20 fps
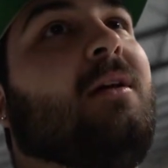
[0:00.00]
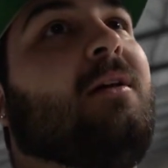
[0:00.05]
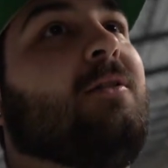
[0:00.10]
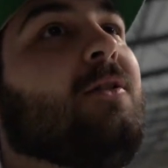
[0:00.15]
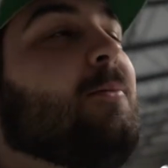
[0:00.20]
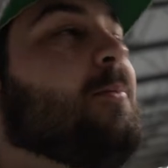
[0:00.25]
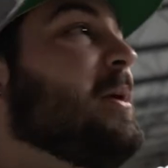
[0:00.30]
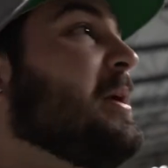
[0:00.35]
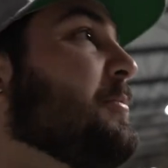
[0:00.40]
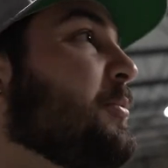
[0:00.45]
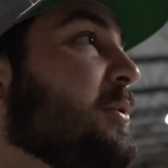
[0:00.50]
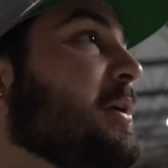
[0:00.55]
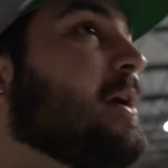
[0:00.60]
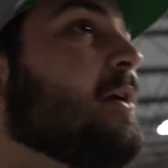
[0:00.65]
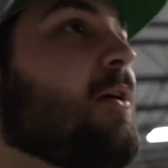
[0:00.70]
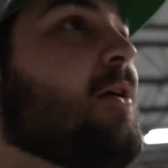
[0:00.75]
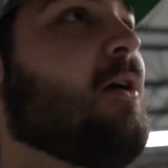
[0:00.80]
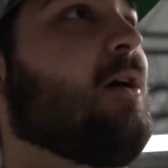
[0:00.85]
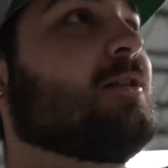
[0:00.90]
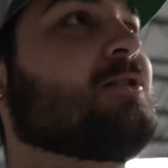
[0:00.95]
The people here
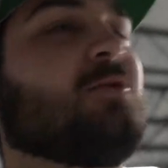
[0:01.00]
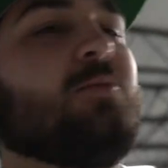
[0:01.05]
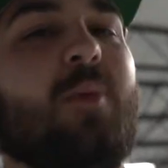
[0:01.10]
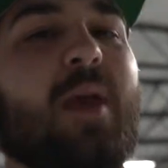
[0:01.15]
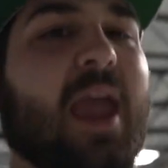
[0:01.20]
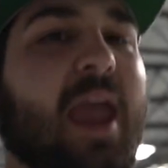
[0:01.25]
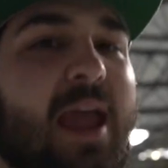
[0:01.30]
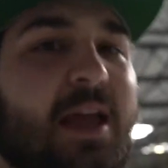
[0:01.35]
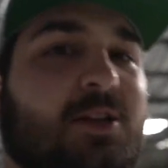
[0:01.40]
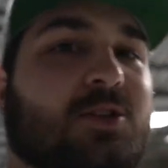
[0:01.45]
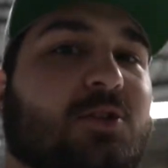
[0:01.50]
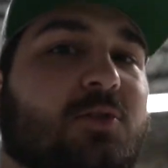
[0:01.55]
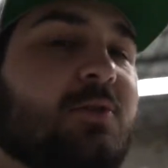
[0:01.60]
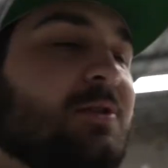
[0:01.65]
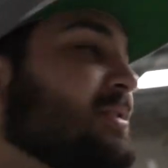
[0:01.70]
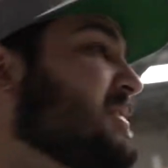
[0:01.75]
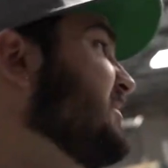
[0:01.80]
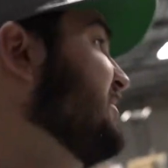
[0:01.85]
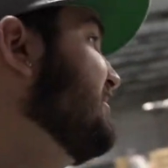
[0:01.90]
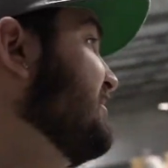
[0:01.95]
are awesome. Andrew
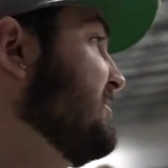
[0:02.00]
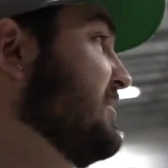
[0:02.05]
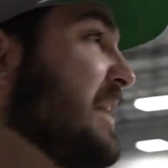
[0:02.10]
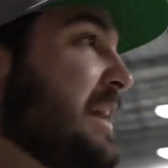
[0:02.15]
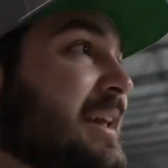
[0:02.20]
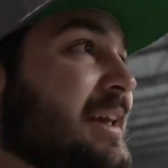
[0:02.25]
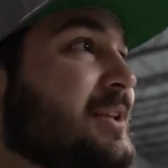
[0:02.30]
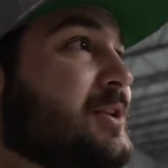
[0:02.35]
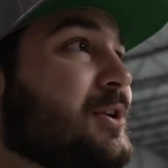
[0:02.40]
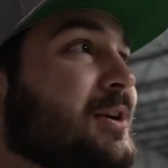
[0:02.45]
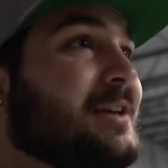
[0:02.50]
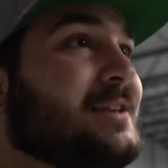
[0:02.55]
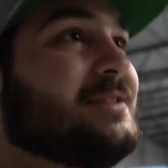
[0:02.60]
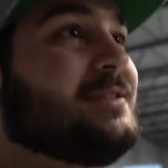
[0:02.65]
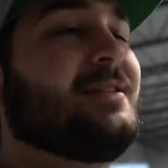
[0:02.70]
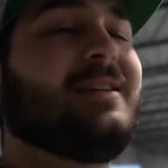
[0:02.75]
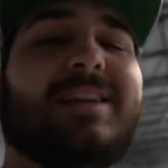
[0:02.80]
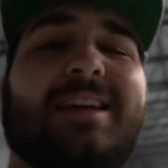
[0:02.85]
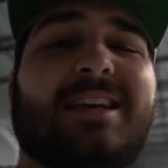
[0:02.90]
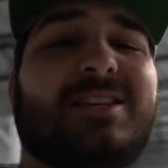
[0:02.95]
is sick.
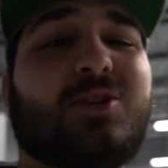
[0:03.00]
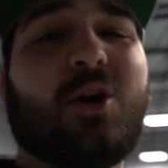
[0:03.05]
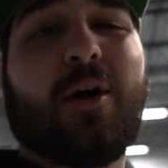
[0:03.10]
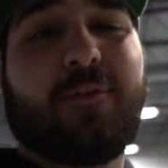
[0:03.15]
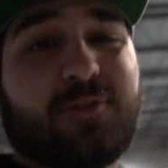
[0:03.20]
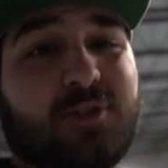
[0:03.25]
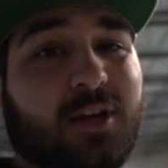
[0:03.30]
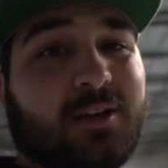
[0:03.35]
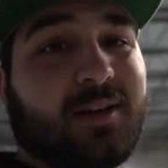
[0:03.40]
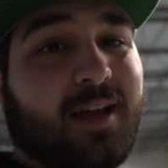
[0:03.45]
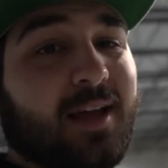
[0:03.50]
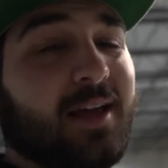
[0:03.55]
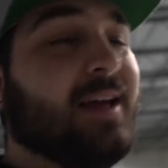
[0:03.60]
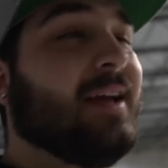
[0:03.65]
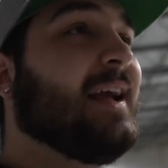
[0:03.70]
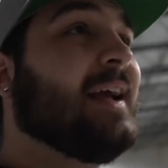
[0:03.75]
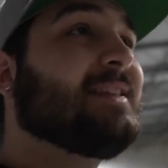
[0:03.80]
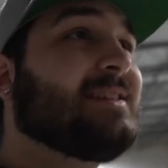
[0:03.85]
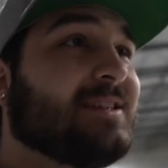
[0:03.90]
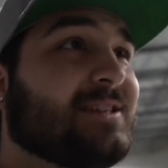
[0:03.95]
He's off Sunday.
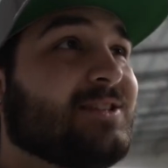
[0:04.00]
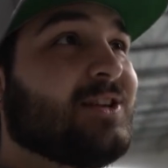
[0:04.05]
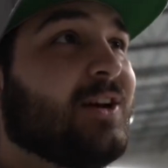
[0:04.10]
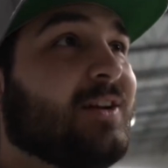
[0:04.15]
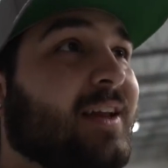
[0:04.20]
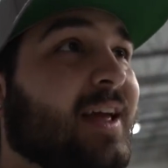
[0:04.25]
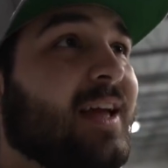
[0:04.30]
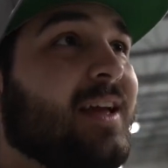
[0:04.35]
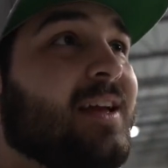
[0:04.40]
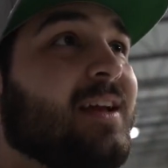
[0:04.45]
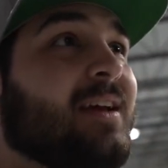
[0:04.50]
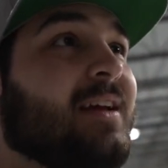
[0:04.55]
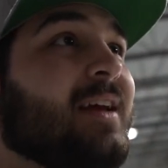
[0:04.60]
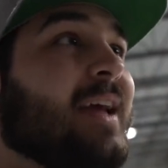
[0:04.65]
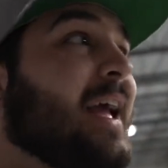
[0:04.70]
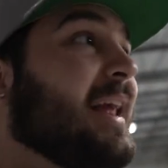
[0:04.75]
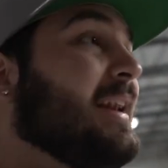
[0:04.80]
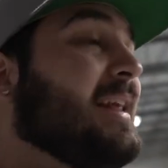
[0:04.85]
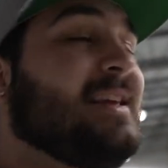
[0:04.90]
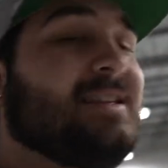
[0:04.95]
It's a Sunday,
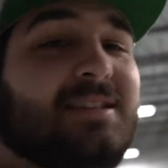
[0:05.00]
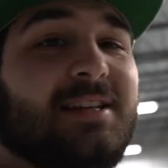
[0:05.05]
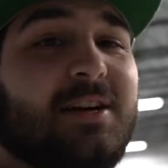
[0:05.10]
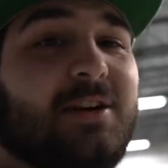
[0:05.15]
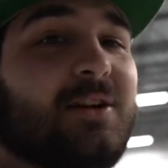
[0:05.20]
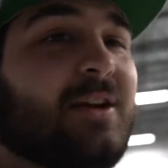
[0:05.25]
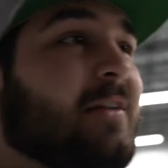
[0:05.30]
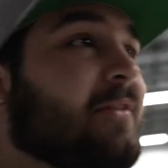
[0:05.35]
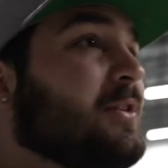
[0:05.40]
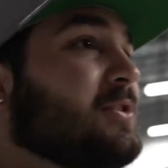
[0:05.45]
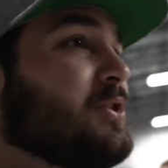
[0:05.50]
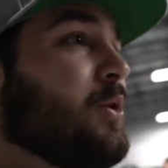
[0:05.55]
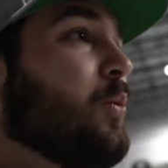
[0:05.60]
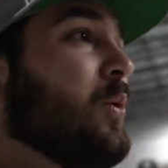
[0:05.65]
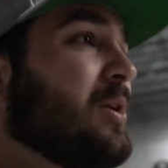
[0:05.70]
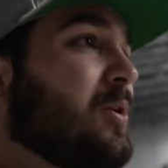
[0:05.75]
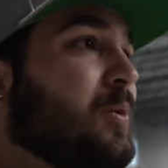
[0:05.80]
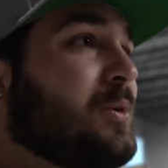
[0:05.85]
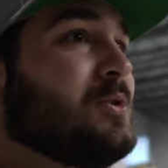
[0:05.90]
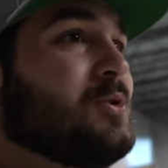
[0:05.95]
and he's here giving us a
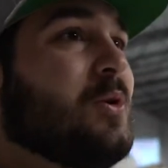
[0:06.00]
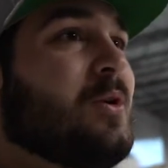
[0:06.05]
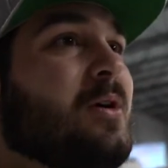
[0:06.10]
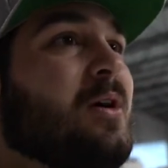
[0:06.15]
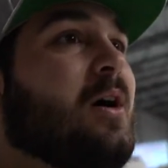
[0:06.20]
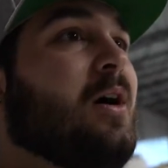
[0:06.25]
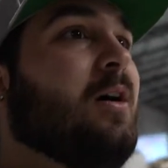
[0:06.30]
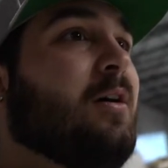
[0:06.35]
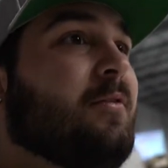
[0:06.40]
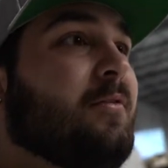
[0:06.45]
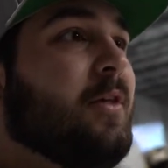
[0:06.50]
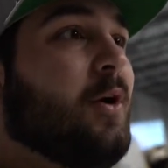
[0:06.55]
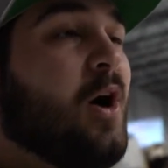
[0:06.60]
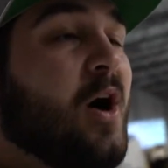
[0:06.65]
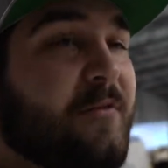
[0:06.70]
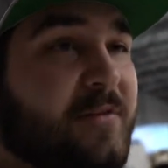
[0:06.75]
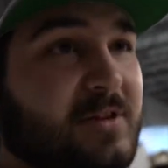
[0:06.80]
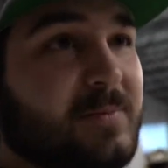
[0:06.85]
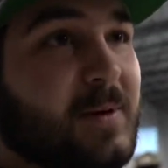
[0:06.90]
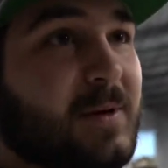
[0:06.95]
one-on-one tour of the
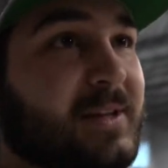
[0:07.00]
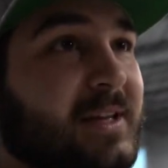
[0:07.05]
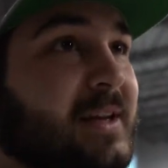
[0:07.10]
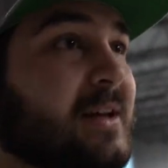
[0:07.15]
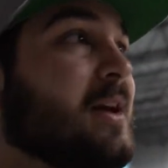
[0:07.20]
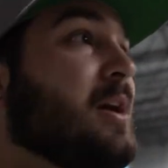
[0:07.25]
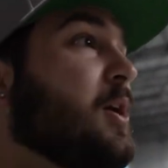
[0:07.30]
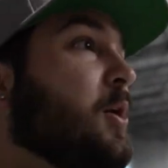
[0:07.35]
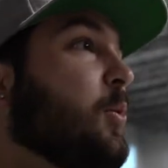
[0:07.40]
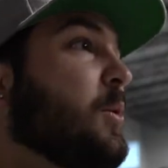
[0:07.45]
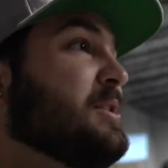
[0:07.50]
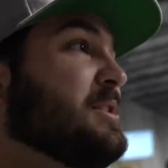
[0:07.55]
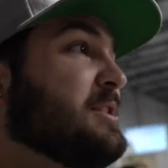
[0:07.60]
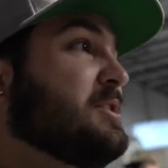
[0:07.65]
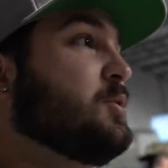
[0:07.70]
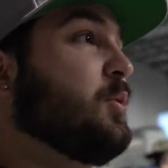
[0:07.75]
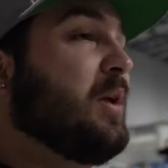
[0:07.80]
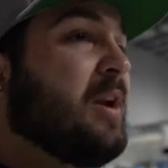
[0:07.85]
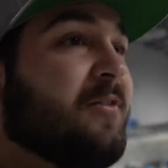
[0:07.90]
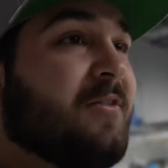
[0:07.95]
office building, which is
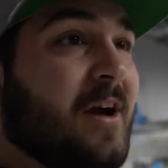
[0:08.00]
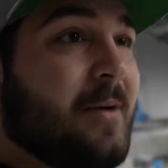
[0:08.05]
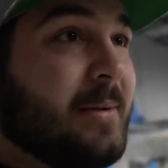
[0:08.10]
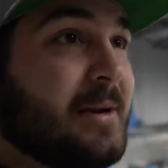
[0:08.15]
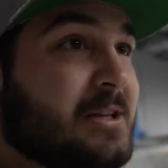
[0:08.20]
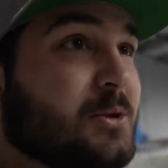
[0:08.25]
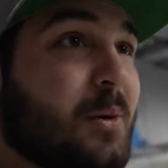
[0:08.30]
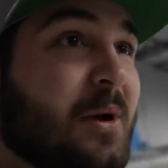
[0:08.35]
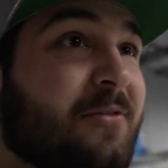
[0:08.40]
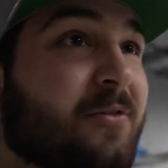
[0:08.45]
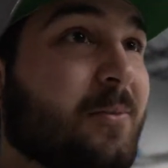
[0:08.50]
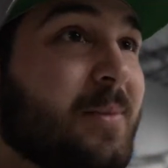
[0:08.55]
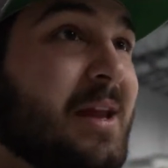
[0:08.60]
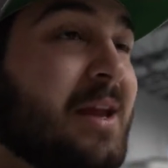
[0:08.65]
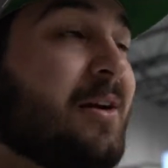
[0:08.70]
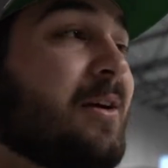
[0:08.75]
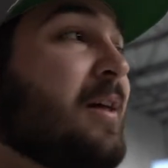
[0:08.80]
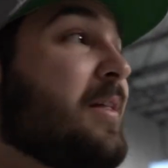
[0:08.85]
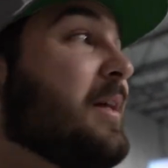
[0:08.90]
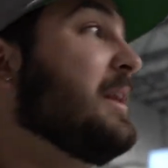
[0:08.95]
25 minutes away from
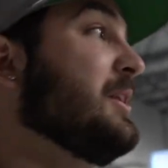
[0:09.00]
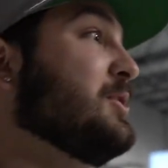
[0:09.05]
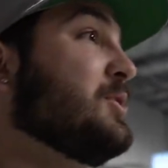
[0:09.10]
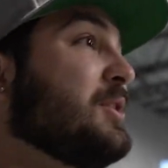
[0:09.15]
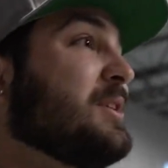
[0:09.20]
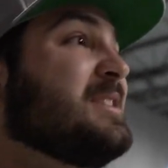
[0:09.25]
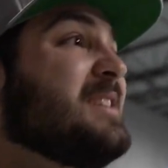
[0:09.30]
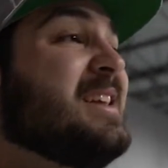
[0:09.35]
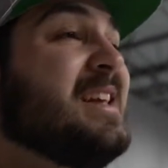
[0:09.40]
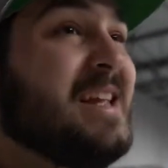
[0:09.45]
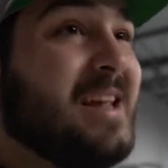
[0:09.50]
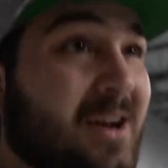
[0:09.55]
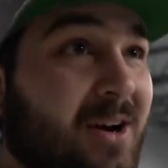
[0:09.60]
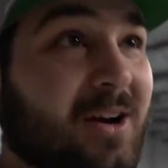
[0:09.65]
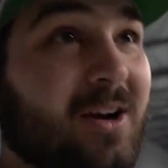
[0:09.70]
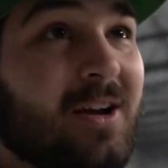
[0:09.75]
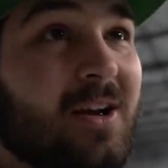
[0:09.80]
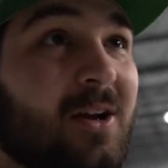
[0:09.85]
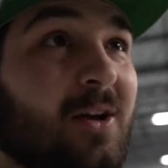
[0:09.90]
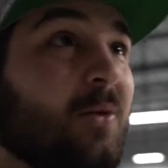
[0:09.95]
here, and then he took us here,
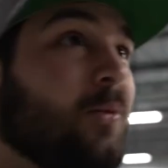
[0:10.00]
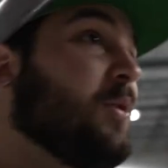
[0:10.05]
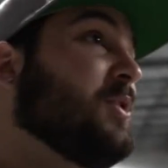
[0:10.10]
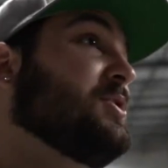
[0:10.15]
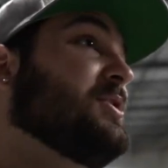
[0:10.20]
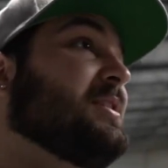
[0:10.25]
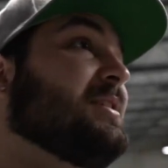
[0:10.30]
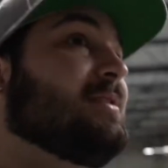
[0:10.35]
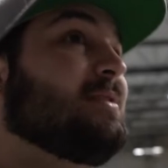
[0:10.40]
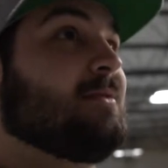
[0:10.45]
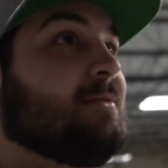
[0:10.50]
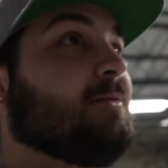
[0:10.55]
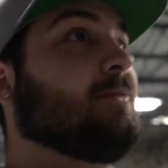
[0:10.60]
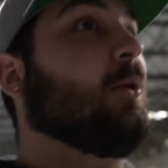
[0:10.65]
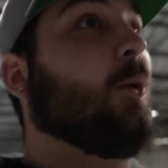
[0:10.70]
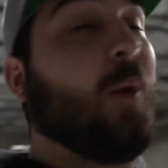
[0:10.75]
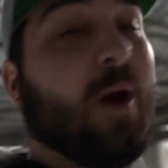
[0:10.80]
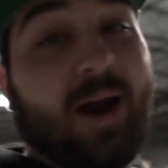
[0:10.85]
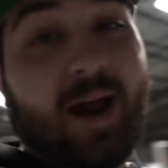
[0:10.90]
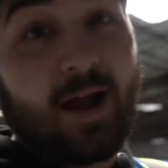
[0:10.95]
which is
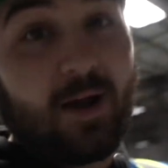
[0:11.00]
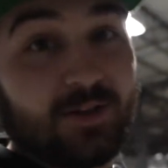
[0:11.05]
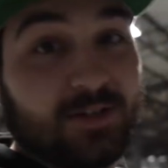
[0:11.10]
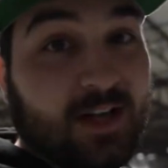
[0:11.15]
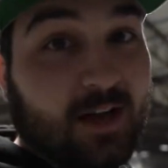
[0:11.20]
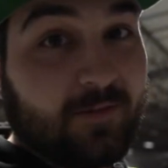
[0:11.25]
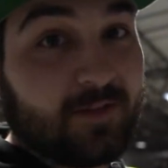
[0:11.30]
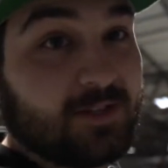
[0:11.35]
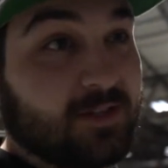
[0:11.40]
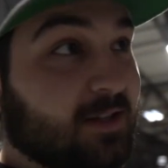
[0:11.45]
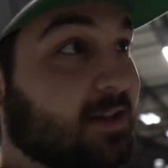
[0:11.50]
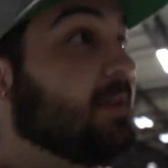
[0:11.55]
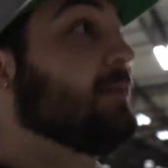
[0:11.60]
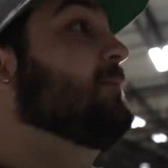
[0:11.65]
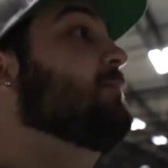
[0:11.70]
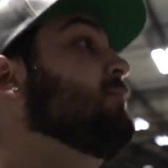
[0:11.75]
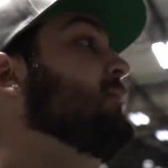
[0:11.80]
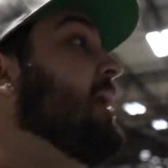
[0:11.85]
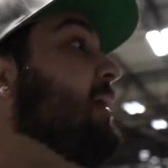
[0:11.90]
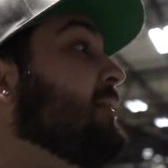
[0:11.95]
the warehouse, obviously.
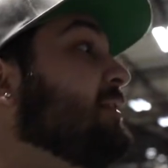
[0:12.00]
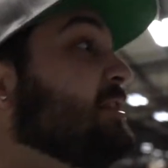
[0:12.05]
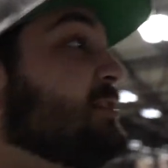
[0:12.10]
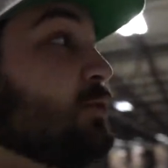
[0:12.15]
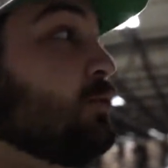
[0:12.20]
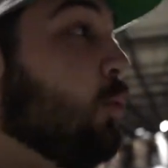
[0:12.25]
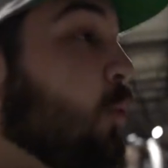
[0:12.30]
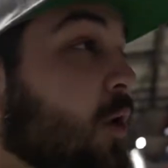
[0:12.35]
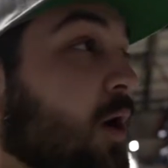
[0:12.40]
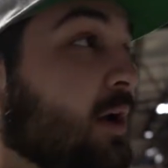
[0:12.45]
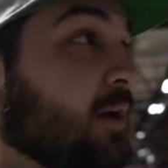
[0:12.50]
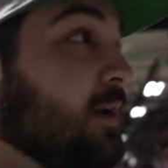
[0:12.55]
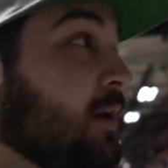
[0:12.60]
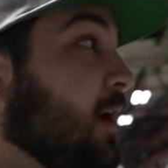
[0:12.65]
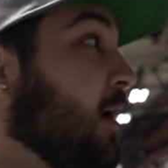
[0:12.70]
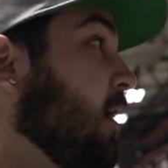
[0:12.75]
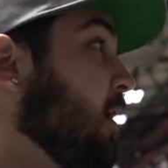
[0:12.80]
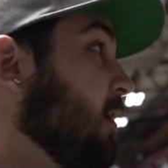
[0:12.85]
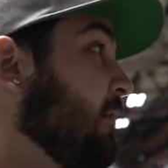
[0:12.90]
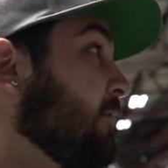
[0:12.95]
And this is one
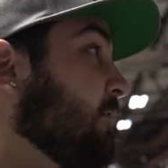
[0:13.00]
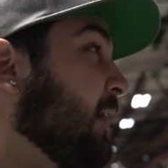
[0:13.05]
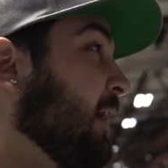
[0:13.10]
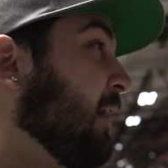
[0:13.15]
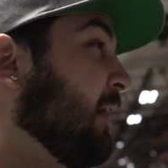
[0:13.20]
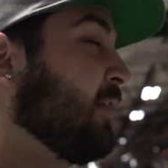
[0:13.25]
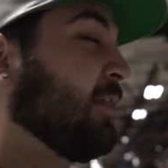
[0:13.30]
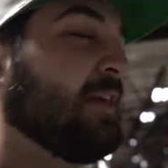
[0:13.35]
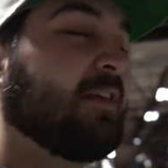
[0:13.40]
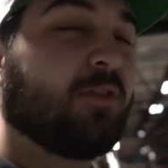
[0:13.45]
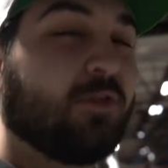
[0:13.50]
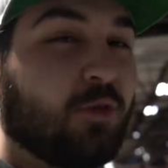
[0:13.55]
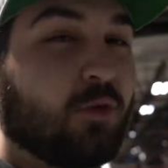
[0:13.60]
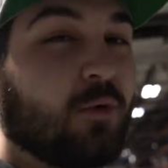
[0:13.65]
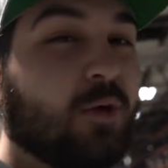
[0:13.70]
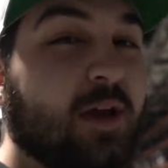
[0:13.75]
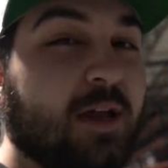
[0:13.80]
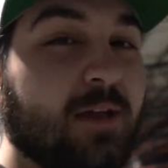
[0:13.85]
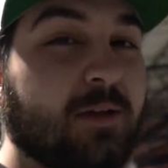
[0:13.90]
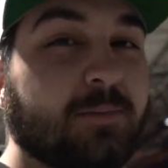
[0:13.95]
of like yeah.
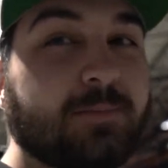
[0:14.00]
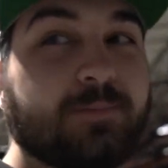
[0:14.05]
three.